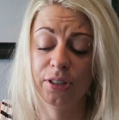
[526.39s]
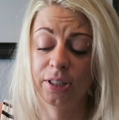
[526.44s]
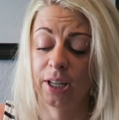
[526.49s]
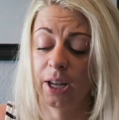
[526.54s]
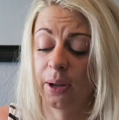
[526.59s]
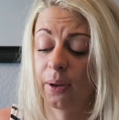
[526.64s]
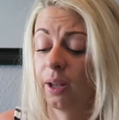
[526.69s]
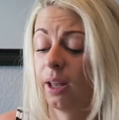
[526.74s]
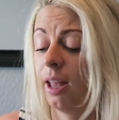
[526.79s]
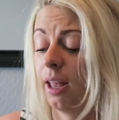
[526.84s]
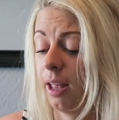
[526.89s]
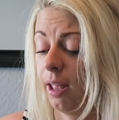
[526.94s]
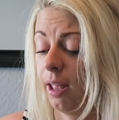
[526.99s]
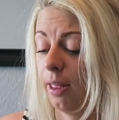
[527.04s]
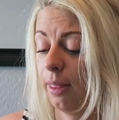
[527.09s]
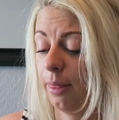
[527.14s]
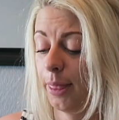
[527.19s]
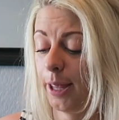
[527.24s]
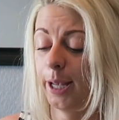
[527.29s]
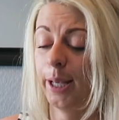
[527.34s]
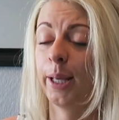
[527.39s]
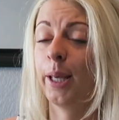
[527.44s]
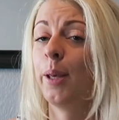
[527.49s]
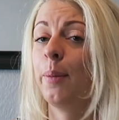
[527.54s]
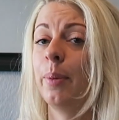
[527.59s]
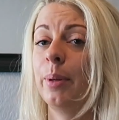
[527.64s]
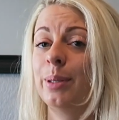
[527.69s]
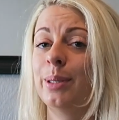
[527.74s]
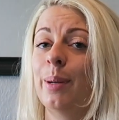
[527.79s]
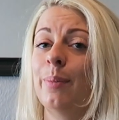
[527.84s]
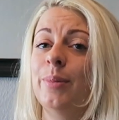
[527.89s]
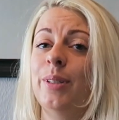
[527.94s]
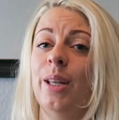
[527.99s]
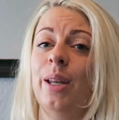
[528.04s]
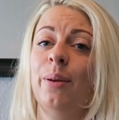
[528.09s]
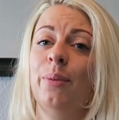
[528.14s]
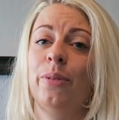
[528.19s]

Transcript: So thank you Blue Tempted.